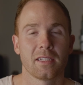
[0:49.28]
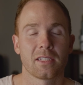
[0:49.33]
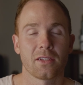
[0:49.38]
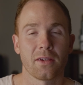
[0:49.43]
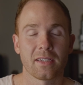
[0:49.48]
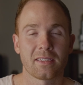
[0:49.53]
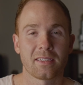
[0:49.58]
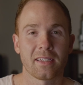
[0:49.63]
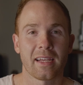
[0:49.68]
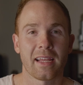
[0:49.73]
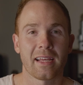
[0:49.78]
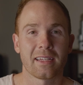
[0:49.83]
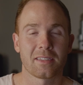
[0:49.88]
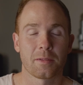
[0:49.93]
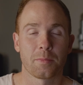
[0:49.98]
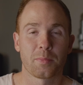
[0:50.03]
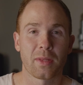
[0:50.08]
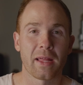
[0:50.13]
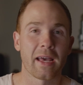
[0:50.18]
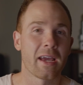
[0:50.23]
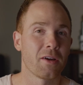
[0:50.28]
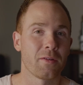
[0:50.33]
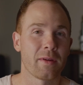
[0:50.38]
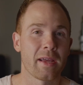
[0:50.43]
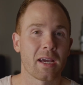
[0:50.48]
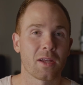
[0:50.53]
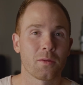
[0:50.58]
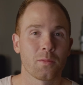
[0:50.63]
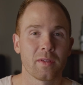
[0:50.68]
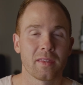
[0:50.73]
So I set out to play
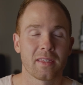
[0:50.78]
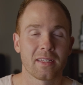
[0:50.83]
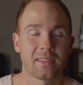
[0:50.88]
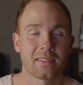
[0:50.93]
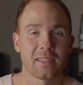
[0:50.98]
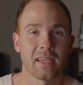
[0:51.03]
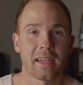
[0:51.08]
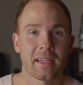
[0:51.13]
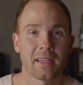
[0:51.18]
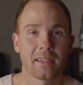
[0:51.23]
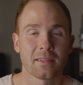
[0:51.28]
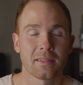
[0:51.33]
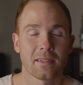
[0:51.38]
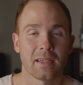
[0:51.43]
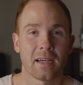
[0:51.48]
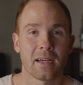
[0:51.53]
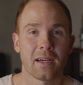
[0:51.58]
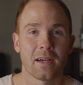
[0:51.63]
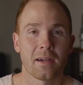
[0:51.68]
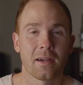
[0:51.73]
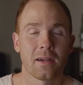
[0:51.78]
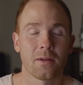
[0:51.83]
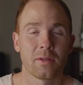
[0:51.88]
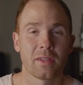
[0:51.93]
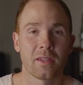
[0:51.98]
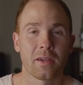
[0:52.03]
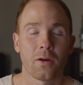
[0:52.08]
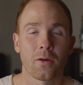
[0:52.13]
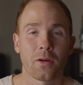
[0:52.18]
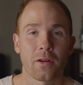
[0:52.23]
around with the settings,
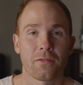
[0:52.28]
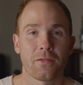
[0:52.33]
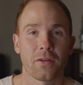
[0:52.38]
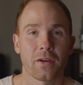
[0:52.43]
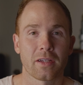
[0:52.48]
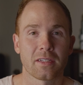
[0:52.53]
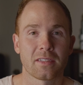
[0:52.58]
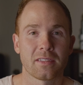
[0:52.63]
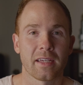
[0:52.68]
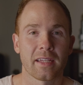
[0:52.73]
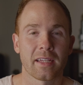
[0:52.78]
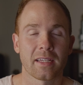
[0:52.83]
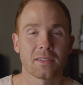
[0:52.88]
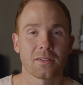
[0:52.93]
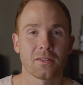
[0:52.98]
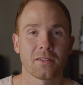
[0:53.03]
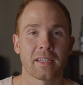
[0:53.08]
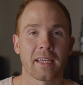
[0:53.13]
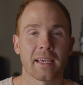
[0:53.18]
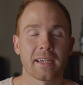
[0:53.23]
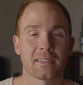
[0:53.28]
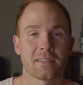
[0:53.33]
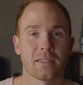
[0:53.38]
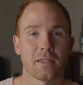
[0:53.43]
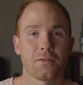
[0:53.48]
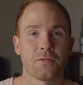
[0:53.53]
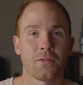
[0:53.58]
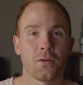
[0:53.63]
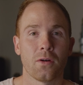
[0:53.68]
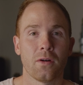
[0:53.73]
with the autofocus settings on the
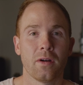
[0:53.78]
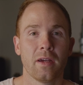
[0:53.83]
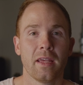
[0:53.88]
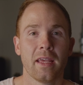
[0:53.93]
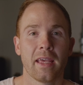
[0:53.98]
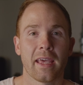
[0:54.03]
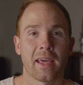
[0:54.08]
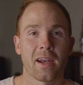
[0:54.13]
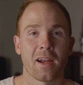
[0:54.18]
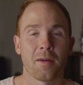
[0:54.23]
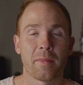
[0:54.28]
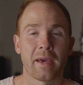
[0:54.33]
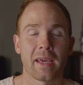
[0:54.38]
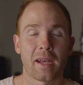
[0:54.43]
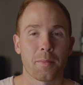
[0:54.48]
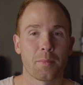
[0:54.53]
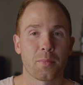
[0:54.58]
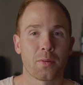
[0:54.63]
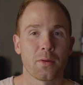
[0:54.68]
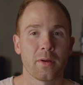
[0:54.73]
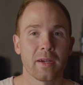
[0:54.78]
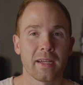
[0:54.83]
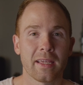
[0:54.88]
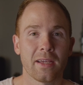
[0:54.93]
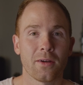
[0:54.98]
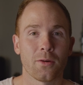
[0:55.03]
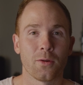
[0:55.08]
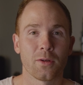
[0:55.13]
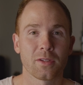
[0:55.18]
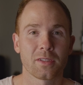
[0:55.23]
XT4, and I made a
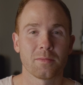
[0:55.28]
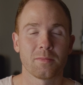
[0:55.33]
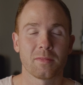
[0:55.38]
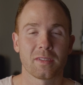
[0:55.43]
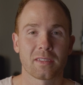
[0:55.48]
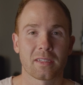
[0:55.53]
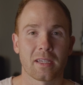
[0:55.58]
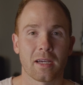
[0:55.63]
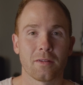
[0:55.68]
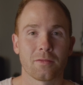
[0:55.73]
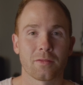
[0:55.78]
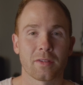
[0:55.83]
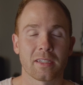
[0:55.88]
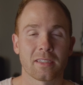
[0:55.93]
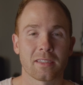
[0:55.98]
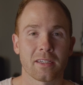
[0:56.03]
pretty awesome discovery.